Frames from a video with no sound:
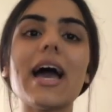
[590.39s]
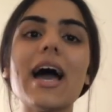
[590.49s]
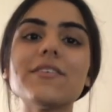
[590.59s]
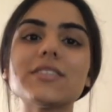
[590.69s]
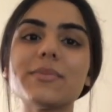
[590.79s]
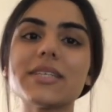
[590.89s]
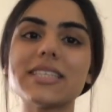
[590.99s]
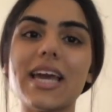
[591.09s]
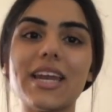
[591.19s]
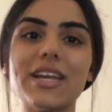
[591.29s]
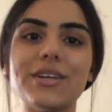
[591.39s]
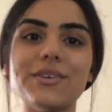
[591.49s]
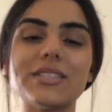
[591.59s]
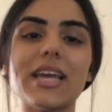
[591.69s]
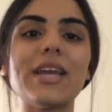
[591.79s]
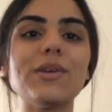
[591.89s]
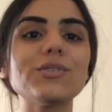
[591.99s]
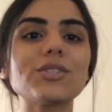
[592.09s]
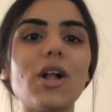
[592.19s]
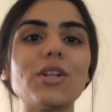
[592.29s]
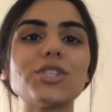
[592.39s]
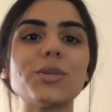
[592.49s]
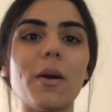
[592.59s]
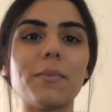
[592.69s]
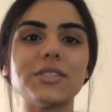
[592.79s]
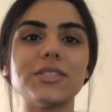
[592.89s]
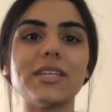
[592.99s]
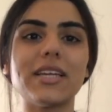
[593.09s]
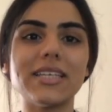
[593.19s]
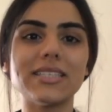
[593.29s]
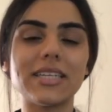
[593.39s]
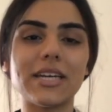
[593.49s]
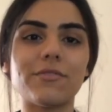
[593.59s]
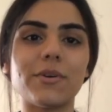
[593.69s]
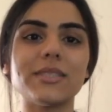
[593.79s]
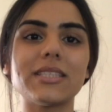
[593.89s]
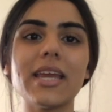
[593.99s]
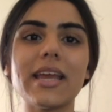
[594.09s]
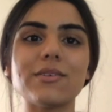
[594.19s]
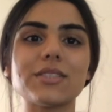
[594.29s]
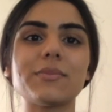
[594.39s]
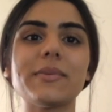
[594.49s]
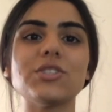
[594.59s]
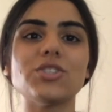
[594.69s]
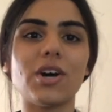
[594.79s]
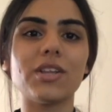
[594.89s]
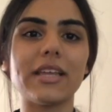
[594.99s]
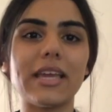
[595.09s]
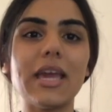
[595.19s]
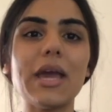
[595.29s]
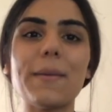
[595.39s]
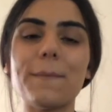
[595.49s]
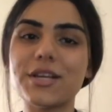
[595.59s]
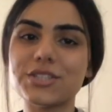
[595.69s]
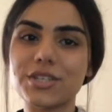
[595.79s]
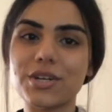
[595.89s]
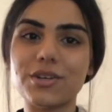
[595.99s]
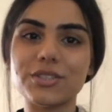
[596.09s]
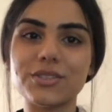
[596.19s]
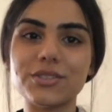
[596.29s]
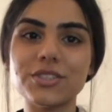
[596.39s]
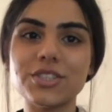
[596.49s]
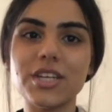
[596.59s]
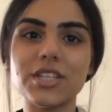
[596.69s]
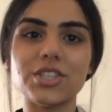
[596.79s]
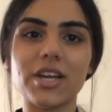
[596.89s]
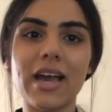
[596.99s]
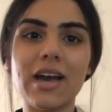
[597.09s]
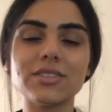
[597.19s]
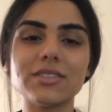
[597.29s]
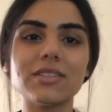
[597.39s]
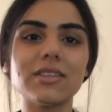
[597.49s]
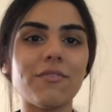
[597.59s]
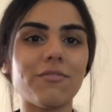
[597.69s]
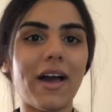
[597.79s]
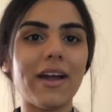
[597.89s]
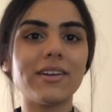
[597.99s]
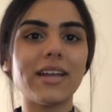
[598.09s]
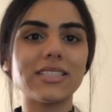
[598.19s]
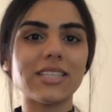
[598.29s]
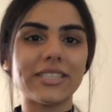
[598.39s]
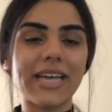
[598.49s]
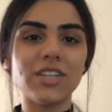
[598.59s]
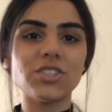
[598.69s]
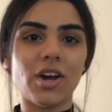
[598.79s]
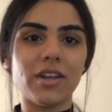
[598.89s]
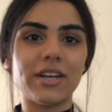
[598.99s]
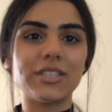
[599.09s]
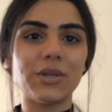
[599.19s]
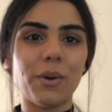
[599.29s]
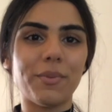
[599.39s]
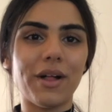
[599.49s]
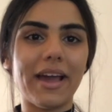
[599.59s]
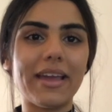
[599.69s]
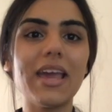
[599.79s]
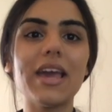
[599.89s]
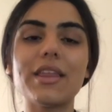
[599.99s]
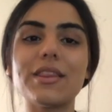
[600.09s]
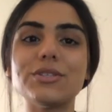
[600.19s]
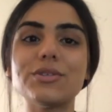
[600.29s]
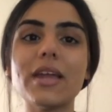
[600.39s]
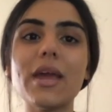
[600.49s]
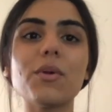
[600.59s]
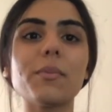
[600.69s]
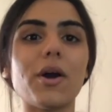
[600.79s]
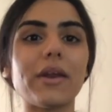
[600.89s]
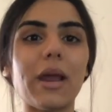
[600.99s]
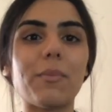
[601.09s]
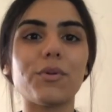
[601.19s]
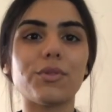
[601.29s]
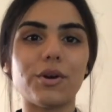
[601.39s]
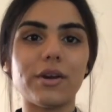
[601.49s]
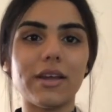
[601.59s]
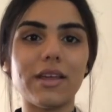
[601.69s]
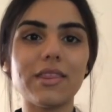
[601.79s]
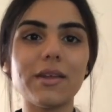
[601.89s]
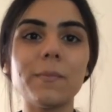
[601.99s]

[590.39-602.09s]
I have some exciting news. A new scholarship opportunity is here from City Councilman John Lee. Make sure to go to Schoology and check out the flyer that's attached on there to apply. The due date will be on April 30th.